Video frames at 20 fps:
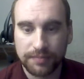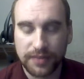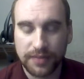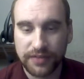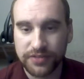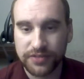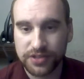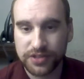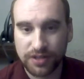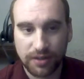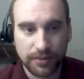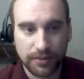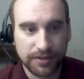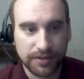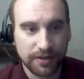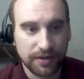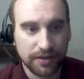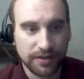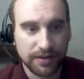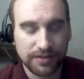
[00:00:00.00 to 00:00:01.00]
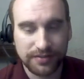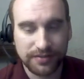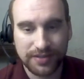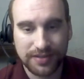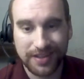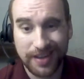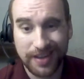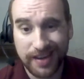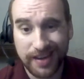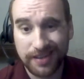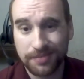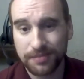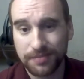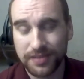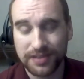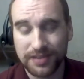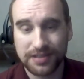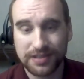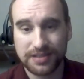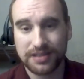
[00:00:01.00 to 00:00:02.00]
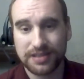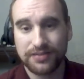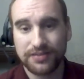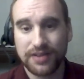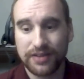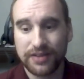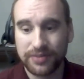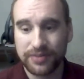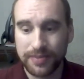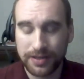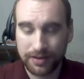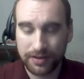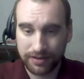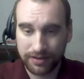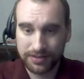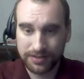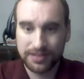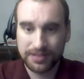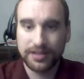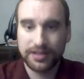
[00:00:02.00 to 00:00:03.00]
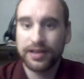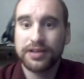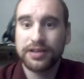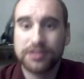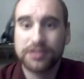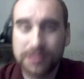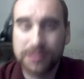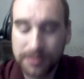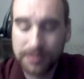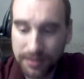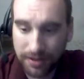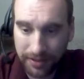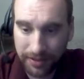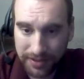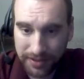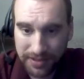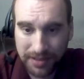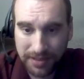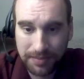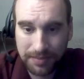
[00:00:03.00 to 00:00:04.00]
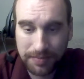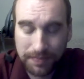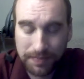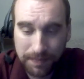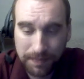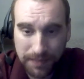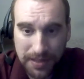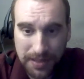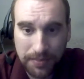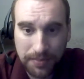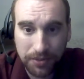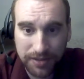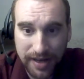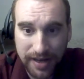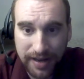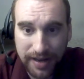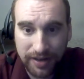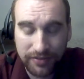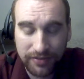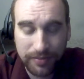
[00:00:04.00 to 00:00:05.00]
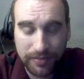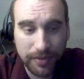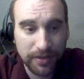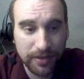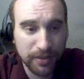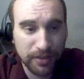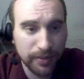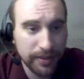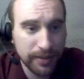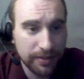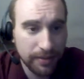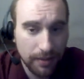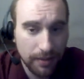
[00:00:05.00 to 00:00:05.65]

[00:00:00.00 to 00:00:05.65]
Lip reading: If you start with an artist of today, it doesn't even have to be an artist of today, just artists that people today are familiar with.